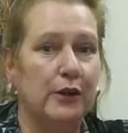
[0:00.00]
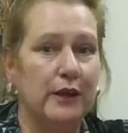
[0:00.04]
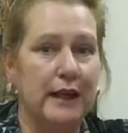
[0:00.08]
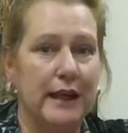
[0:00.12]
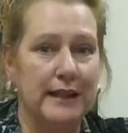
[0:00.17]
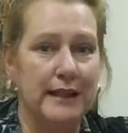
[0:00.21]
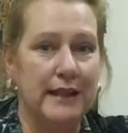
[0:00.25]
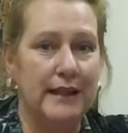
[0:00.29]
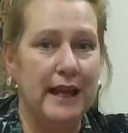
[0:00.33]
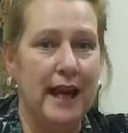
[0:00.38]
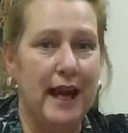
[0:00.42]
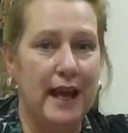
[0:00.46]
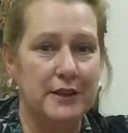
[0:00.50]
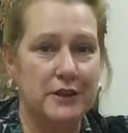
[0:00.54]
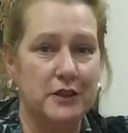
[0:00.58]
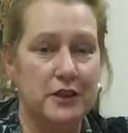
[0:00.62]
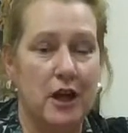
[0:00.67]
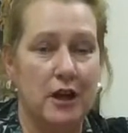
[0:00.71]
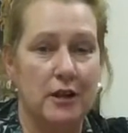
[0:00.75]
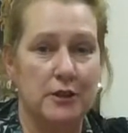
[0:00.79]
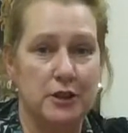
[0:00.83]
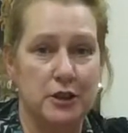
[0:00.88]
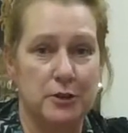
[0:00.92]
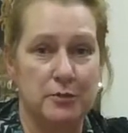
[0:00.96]
or any cash
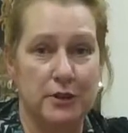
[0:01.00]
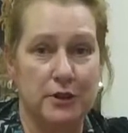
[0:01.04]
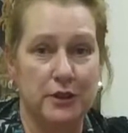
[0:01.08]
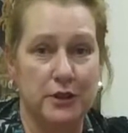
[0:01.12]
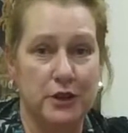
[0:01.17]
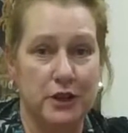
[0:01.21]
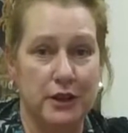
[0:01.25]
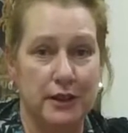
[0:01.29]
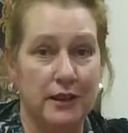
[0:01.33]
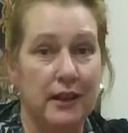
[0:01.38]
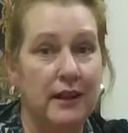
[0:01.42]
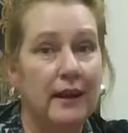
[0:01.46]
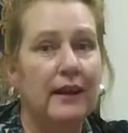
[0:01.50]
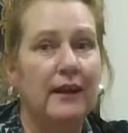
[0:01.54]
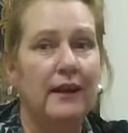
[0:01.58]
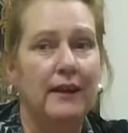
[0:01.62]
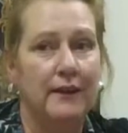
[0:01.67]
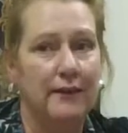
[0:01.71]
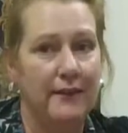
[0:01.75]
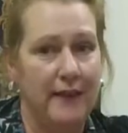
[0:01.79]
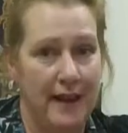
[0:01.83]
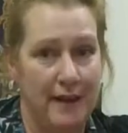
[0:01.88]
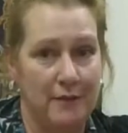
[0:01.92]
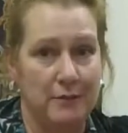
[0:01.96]
contribution.
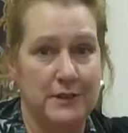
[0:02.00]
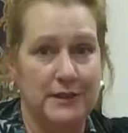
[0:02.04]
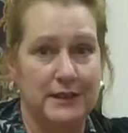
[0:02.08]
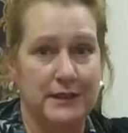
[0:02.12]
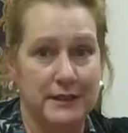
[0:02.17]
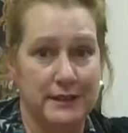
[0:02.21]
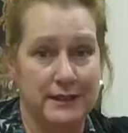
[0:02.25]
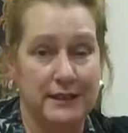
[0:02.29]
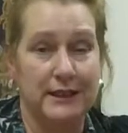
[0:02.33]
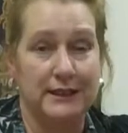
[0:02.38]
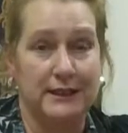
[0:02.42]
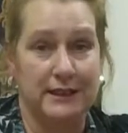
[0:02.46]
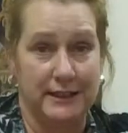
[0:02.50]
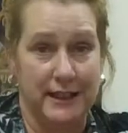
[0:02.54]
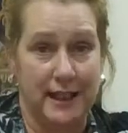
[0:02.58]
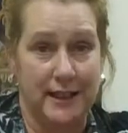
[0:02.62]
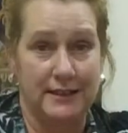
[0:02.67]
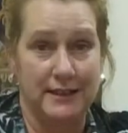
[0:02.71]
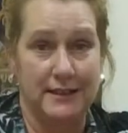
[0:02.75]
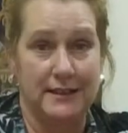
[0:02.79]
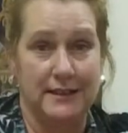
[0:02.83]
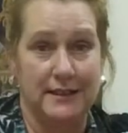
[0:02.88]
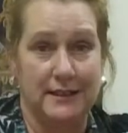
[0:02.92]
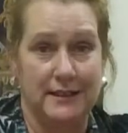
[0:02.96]
That was a
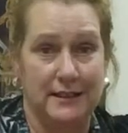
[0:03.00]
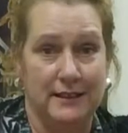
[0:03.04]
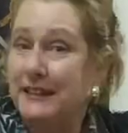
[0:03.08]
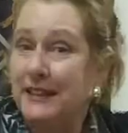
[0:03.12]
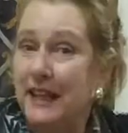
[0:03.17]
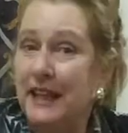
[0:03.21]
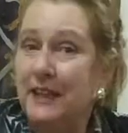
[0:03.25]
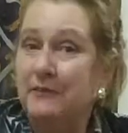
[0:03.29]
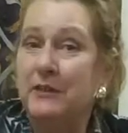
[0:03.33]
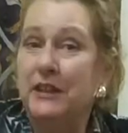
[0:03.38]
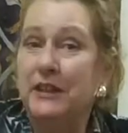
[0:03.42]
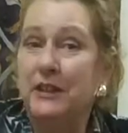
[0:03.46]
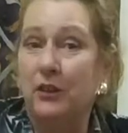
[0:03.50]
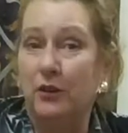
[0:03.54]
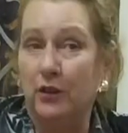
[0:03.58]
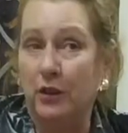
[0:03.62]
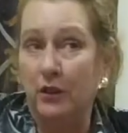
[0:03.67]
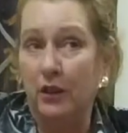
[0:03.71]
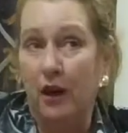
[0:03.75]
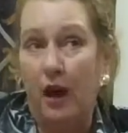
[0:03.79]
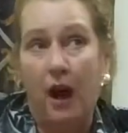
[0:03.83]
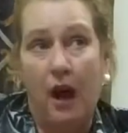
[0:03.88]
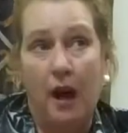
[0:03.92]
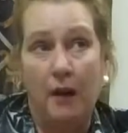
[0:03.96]
success, saving
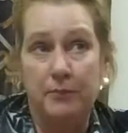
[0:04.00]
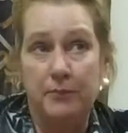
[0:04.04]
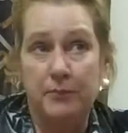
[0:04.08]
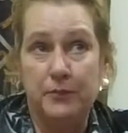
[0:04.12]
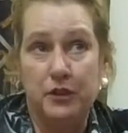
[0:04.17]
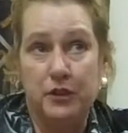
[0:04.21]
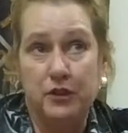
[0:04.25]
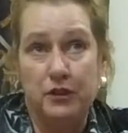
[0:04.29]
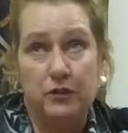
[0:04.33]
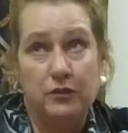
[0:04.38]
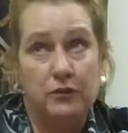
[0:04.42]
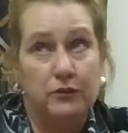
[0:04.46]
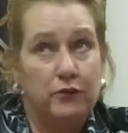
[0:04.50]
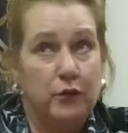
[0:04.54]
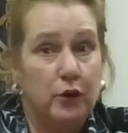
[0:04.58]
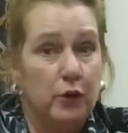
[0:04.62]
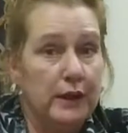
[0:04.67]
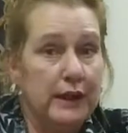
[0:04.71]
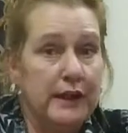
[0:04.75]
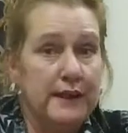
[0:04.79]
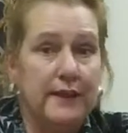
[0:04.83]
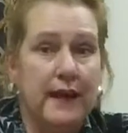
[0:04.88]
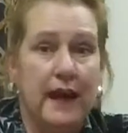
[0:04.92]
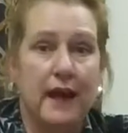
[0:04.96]
her up to
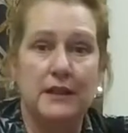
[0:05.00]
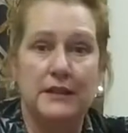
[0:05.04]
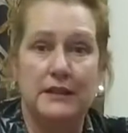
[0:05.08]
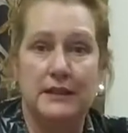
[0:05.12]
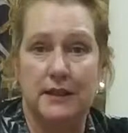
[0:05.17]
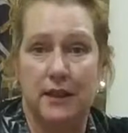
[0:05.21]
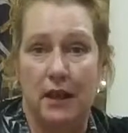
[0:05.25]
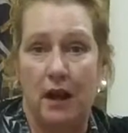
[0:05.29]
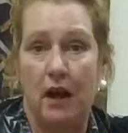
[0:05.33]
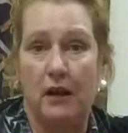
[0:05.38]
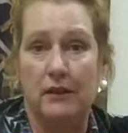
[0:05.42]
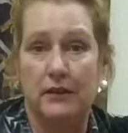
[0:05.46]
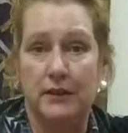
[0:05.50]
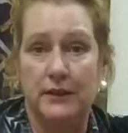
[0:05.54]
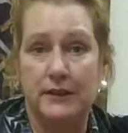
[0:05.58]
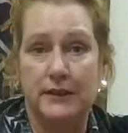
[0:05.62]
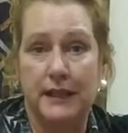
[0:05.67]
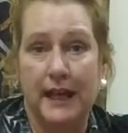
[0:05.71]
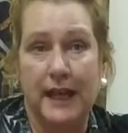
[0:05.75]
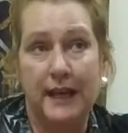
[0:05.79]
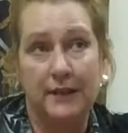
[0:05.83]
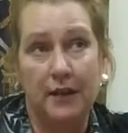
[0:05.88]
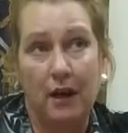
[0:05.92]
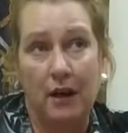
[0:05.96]

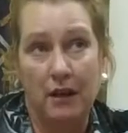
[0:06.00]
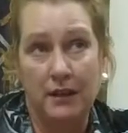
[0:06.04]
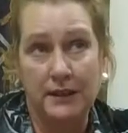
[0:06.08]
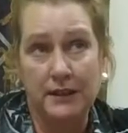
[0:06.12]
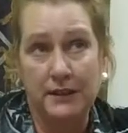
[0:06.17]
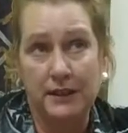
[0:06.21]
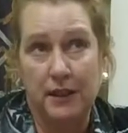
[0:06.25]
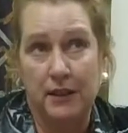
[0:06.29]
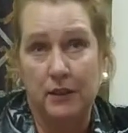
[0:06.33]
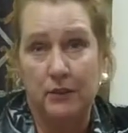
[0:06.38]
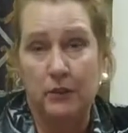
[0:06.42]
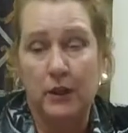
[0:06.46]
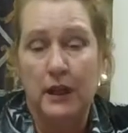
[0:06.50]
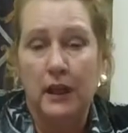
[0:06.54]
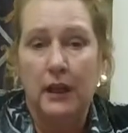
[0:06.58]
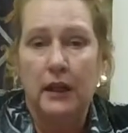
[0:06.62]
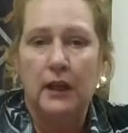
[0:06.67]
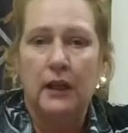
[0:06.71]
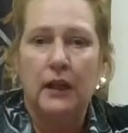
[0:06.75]
$40,000, and also